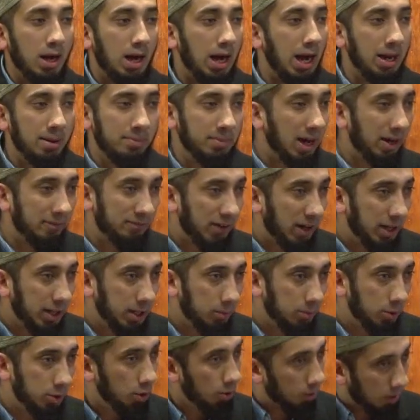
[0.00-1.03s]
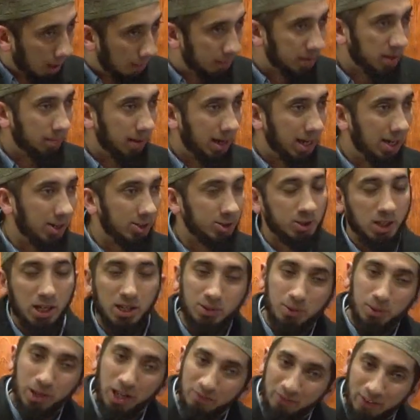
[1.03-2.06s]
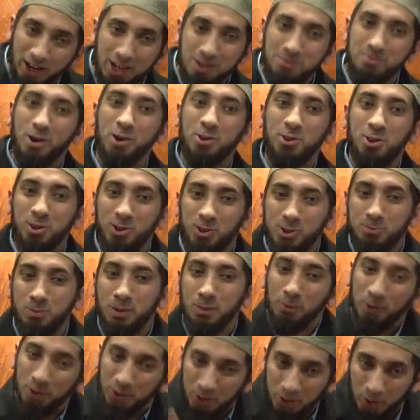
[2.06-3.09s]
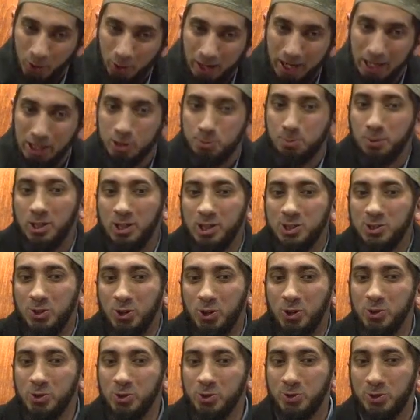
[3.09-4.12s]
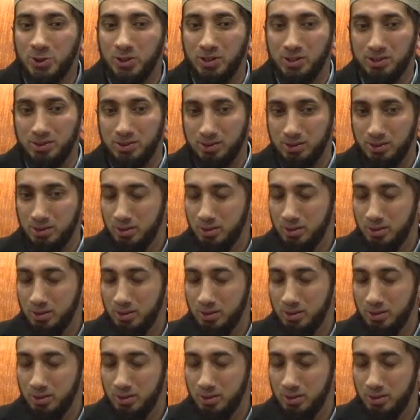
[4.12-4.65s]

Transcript: I'm not fighting with you. Come to my house and invite both of those people to your house because you're neutral.